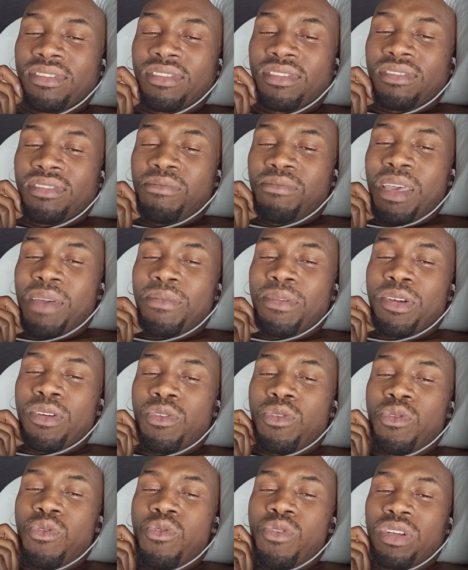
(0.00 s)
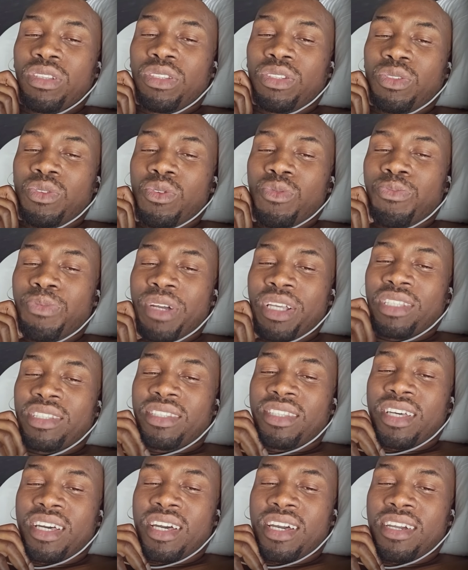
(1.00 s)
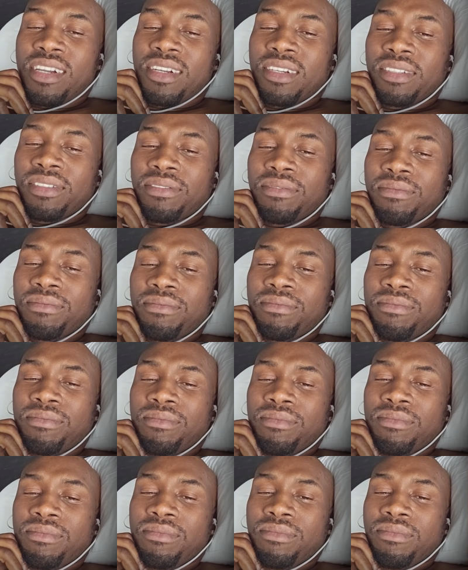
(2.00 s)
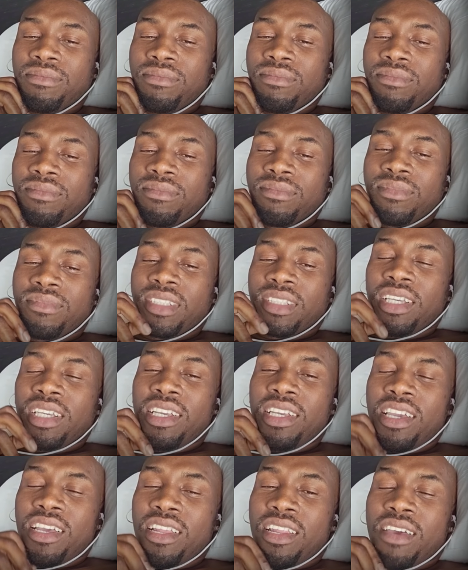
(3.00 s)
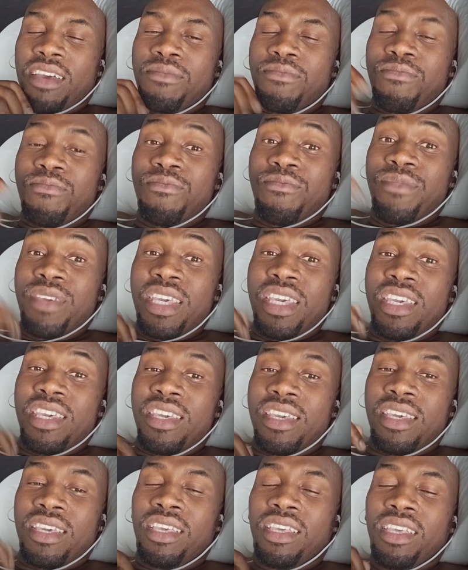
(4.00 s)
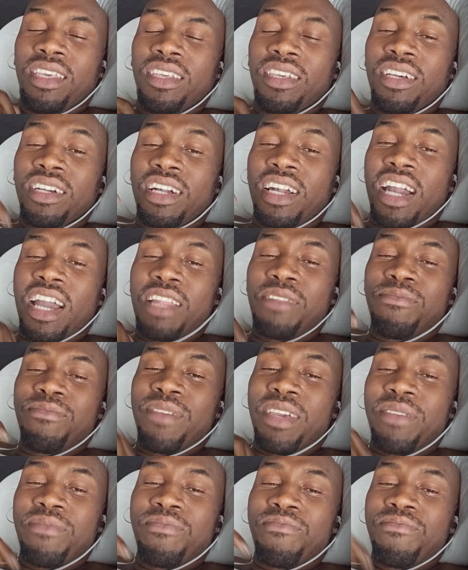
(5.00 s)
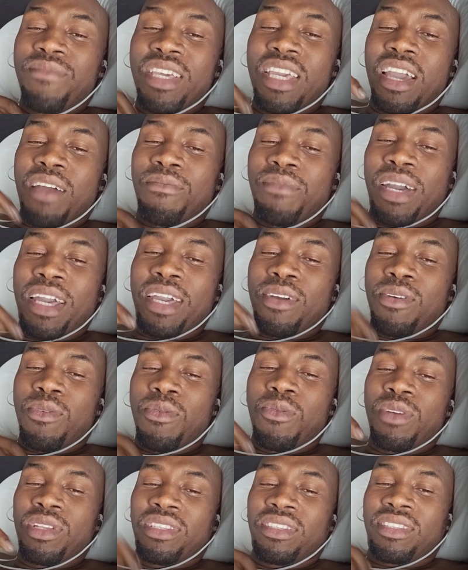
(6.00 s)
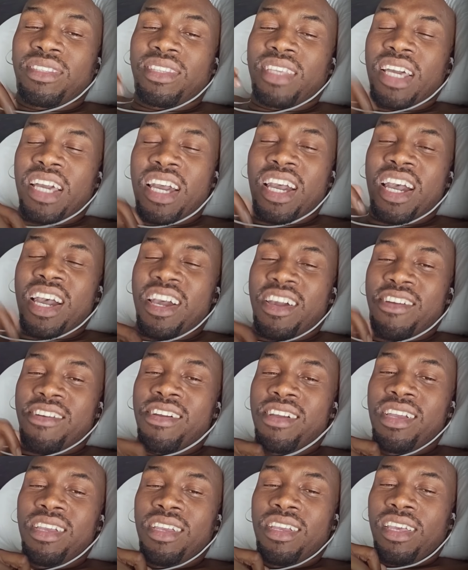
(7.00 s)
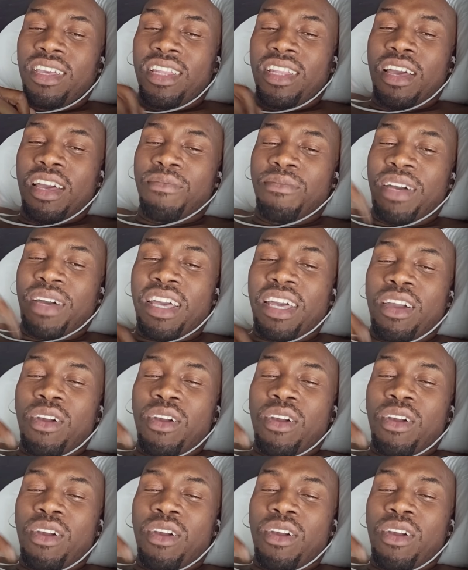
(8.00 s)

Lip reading: Me and my own superstar. I hear that me, God make me and my own star, in my